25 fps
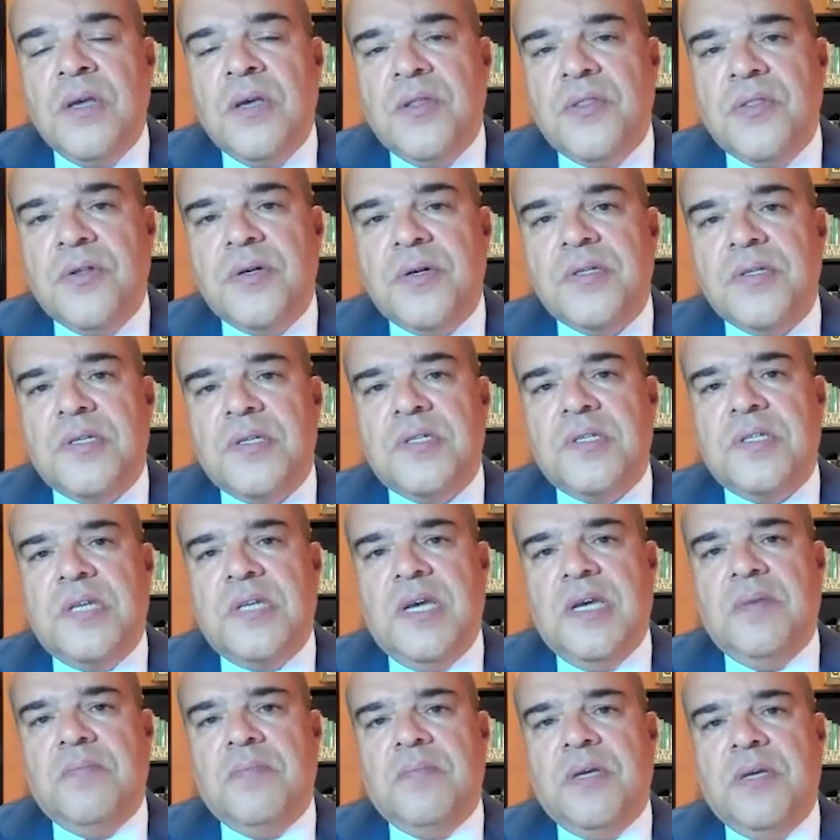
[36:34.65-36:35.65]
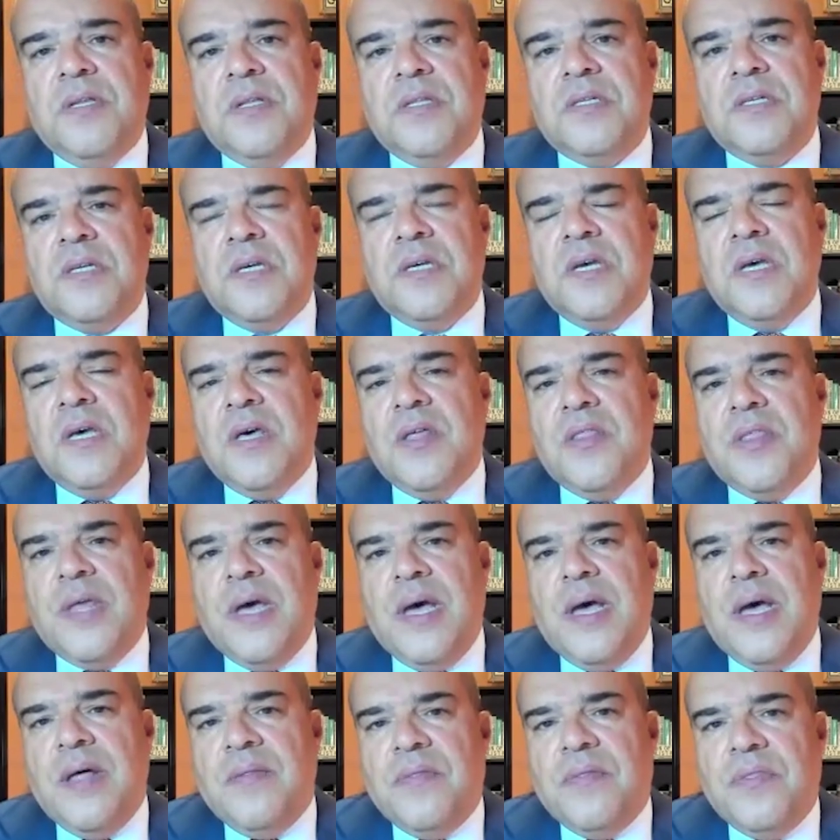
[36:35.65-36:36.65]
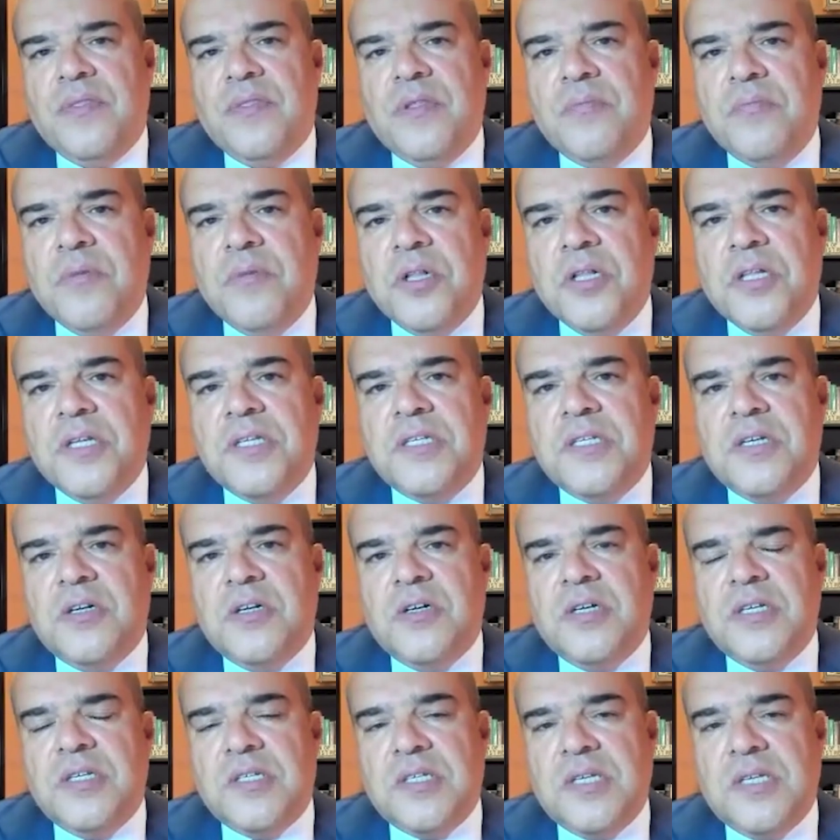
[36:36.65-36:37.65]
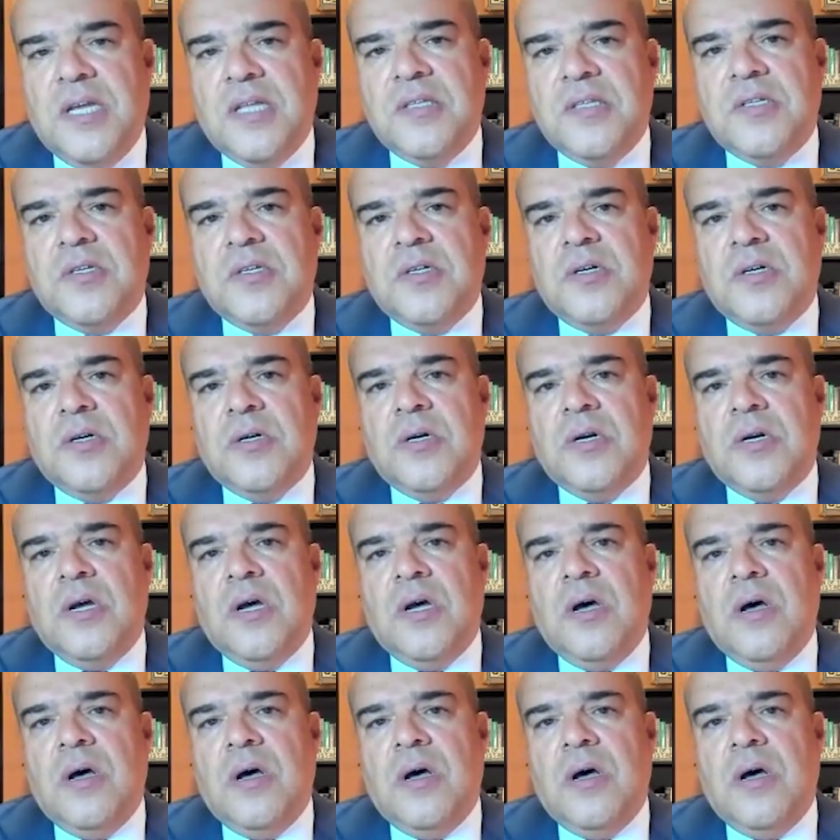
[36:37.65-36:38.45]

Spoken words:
there's a statement that the military censor